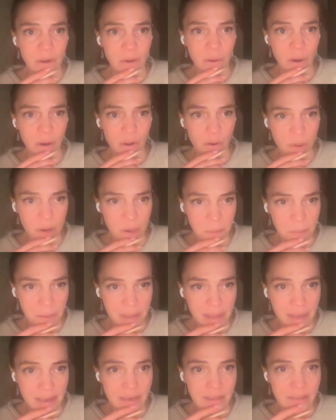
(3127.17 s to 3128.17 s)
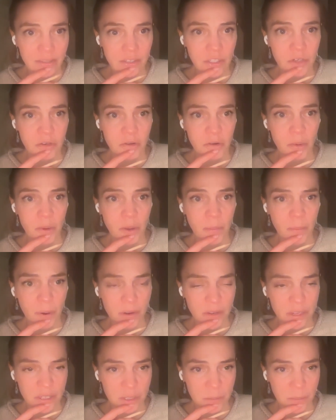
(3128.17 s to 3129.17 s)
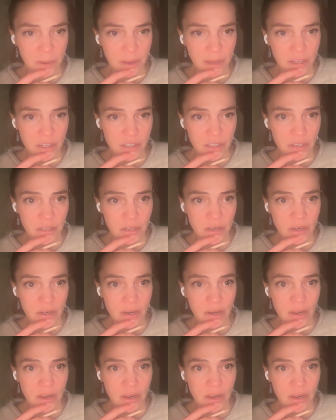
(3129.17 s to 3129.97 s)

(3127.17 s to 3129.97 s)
honoring place, growing participation,